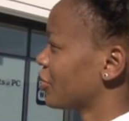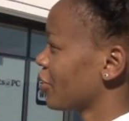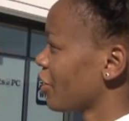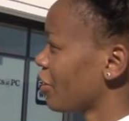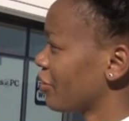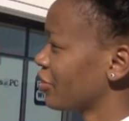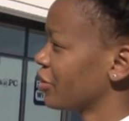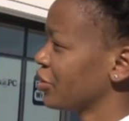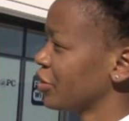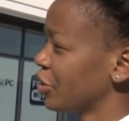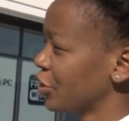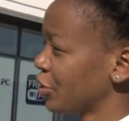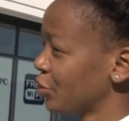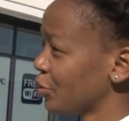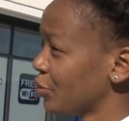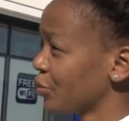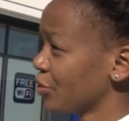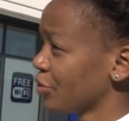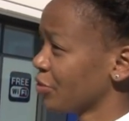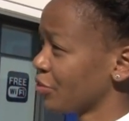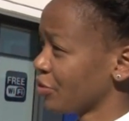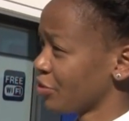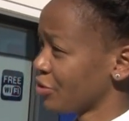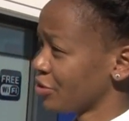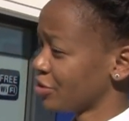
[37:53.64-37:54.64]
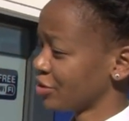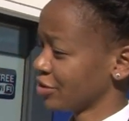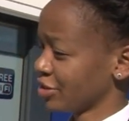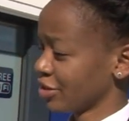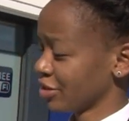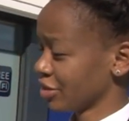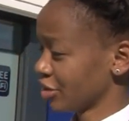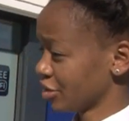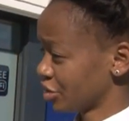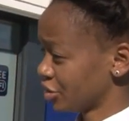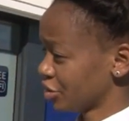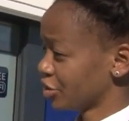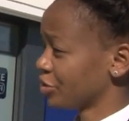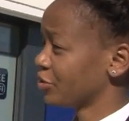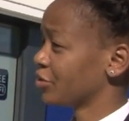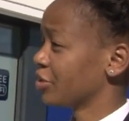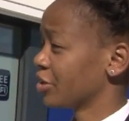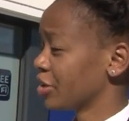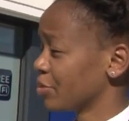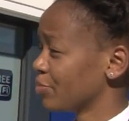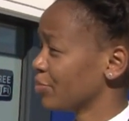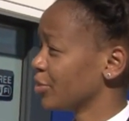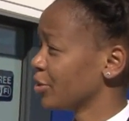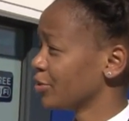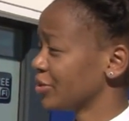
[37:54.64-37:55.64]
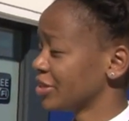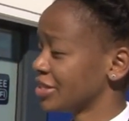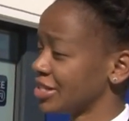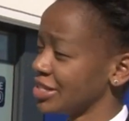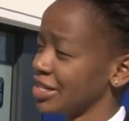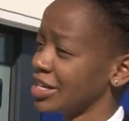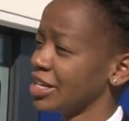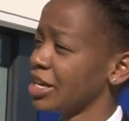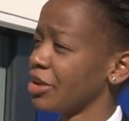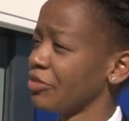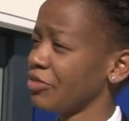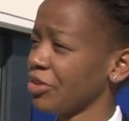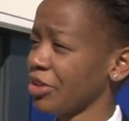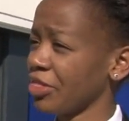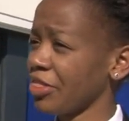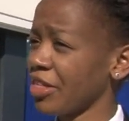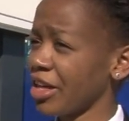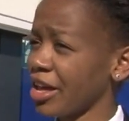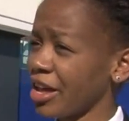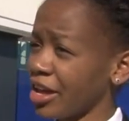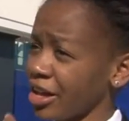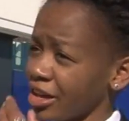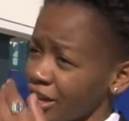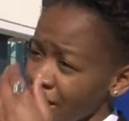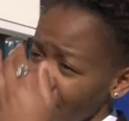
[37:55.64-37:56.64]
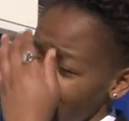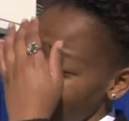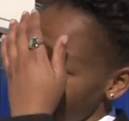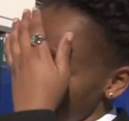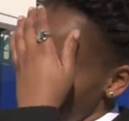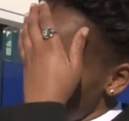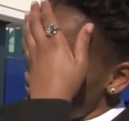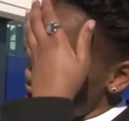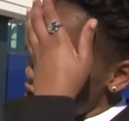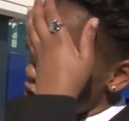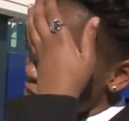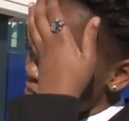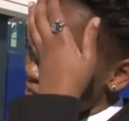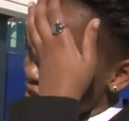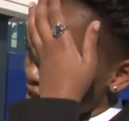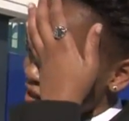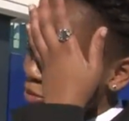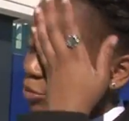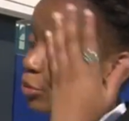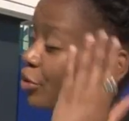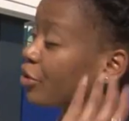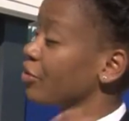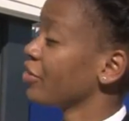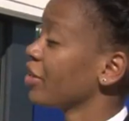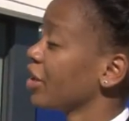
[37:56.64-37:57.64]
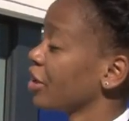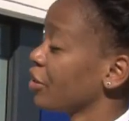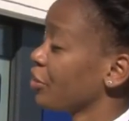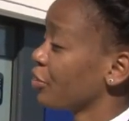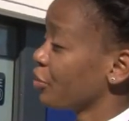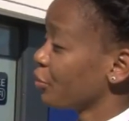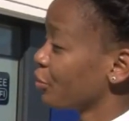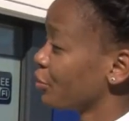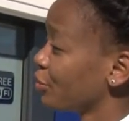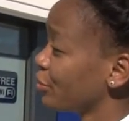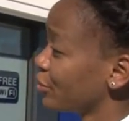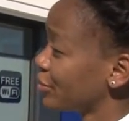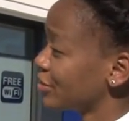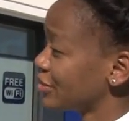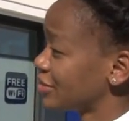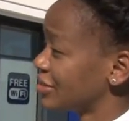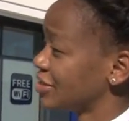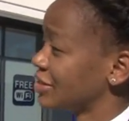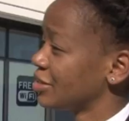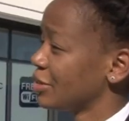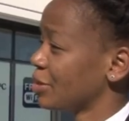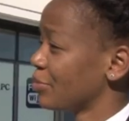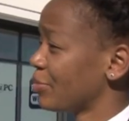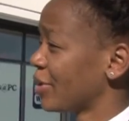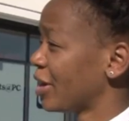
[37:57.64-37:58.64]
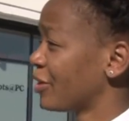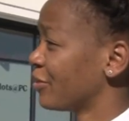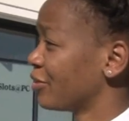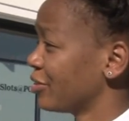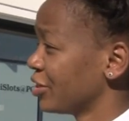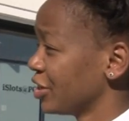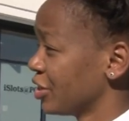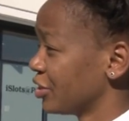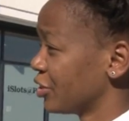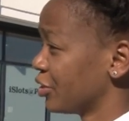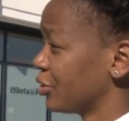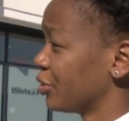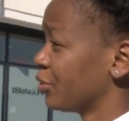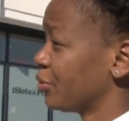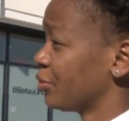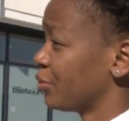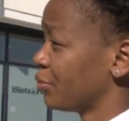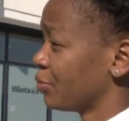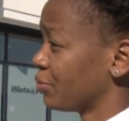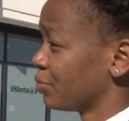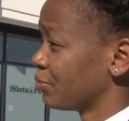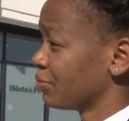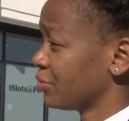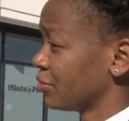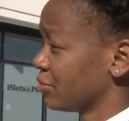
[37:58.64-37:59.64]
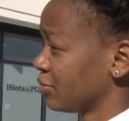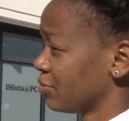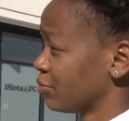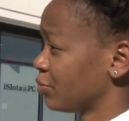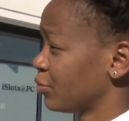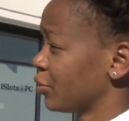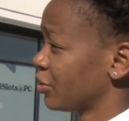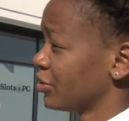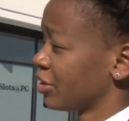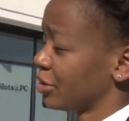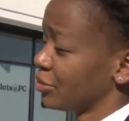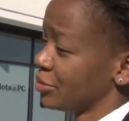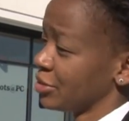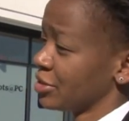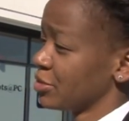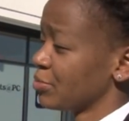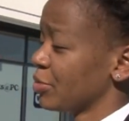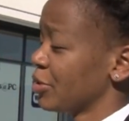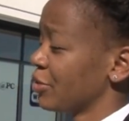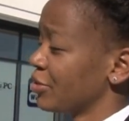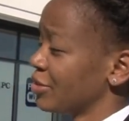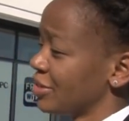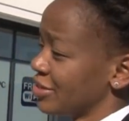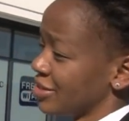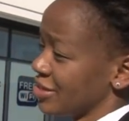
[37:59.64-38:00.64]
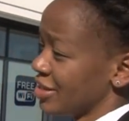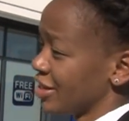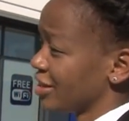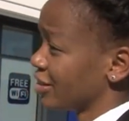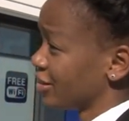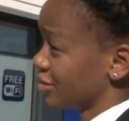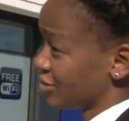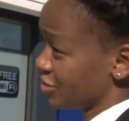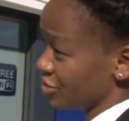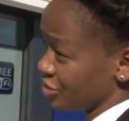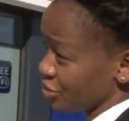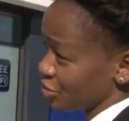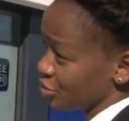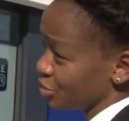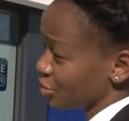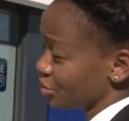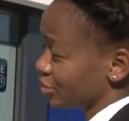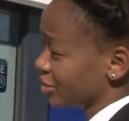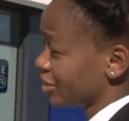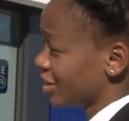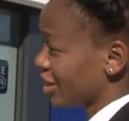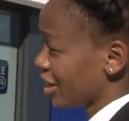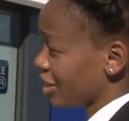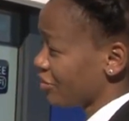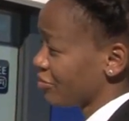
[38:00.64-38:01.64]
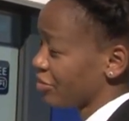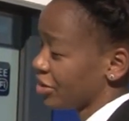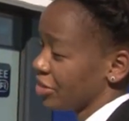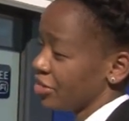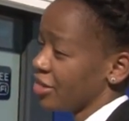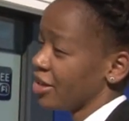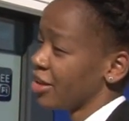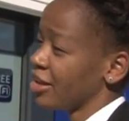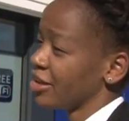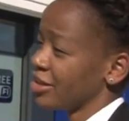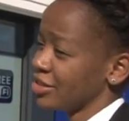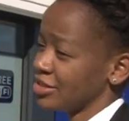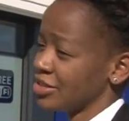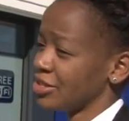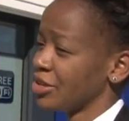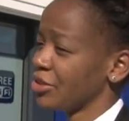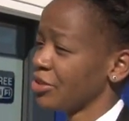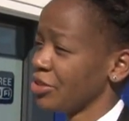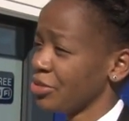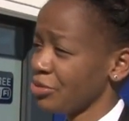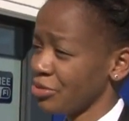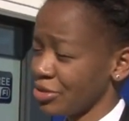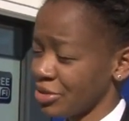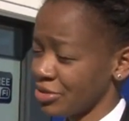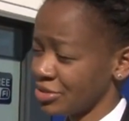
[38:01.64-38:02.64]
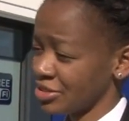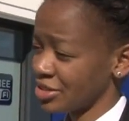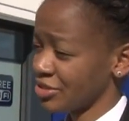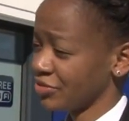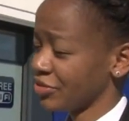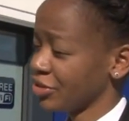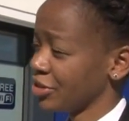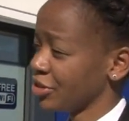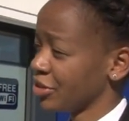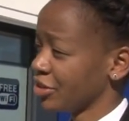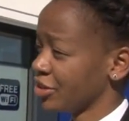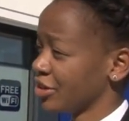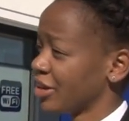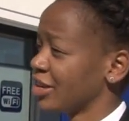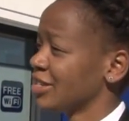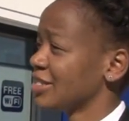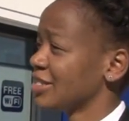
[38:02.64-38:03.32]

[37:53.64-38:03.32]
of the other youth on, like, you know, the community and everything, and then what they thought about, you know, what they were experiencing in school and everything. So I thought it was a very good